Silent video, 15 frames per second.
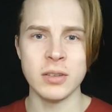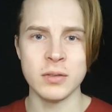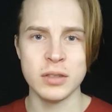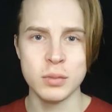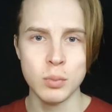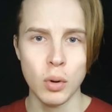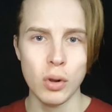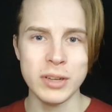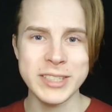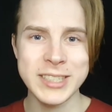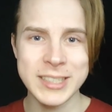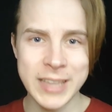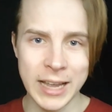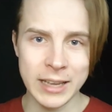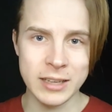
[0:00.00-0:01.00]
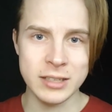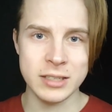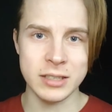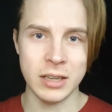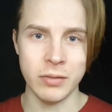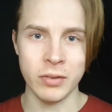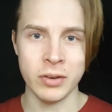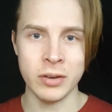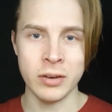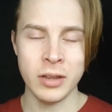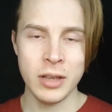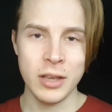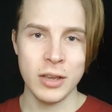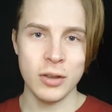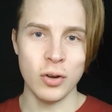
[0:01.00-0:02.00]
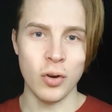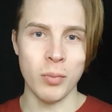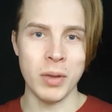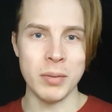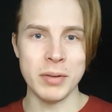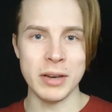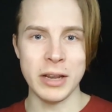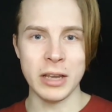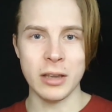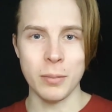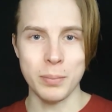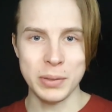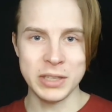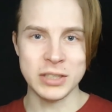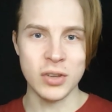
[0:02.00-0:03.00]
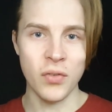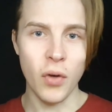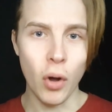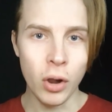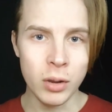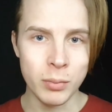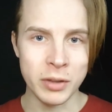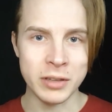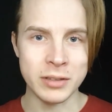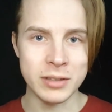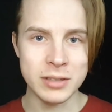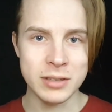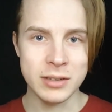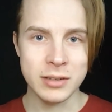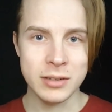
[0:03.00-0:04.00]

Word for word: of small snacks even. You know, maybe like a piece of almond.